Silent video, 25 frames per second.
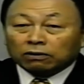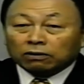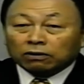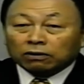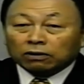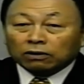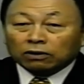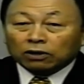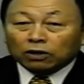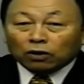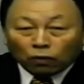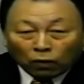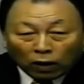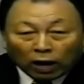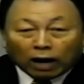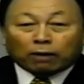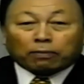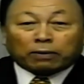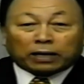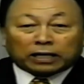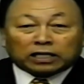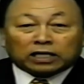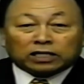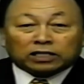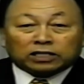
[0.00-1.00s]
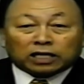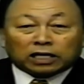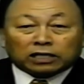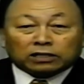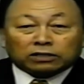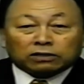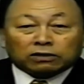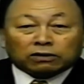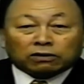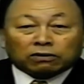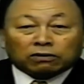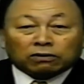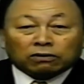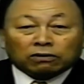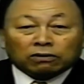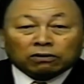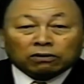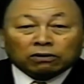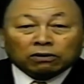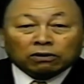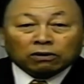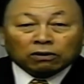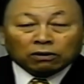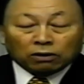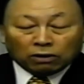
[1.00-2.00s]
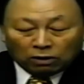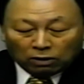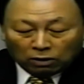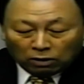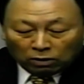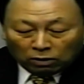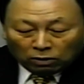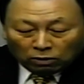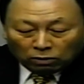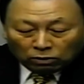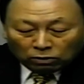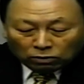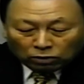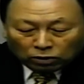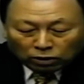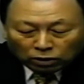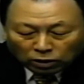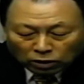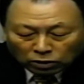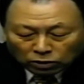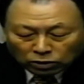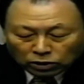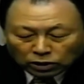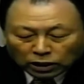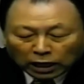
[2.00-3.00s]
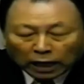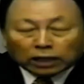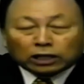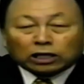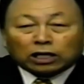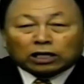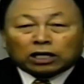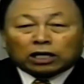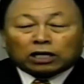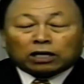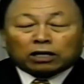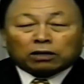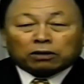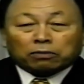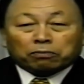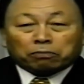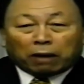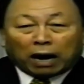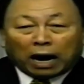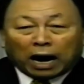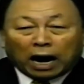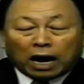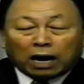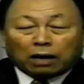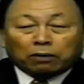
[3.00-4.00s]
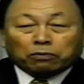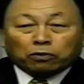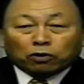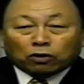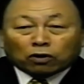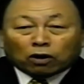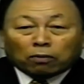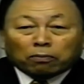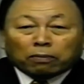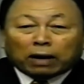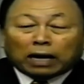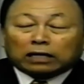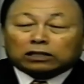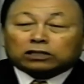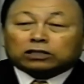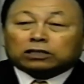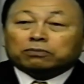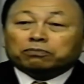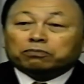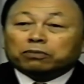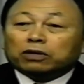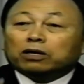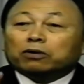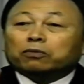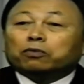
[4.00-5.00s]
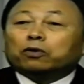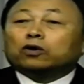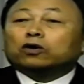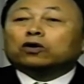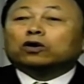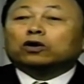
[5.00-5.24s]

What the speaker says: these Pharisees who act as if they're better than people who do know the mystery of God, they're the ones that deserve wrath.